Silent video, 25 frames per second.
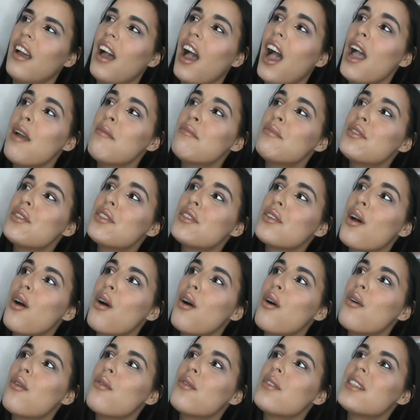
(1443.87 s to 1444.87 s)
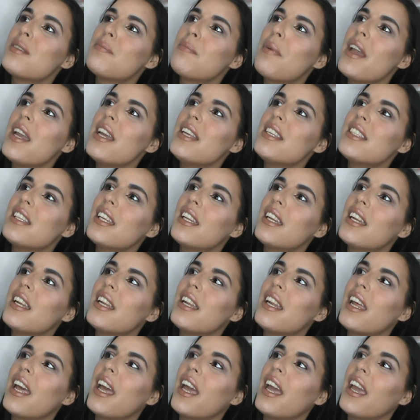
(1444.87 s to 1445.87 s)
I'm so spacey
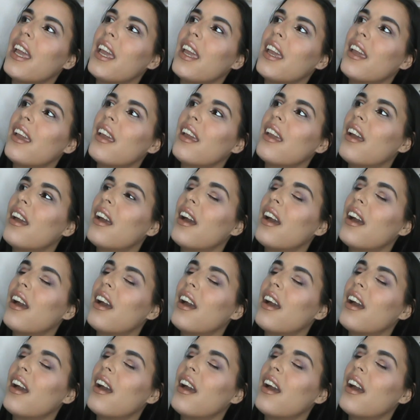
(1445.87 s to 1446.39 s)
today.